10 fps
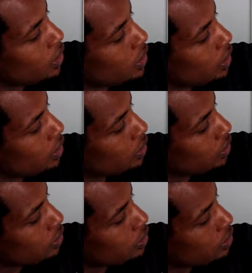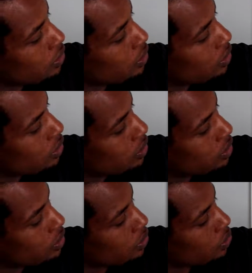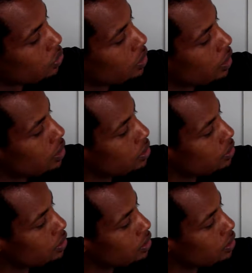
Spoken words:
here to this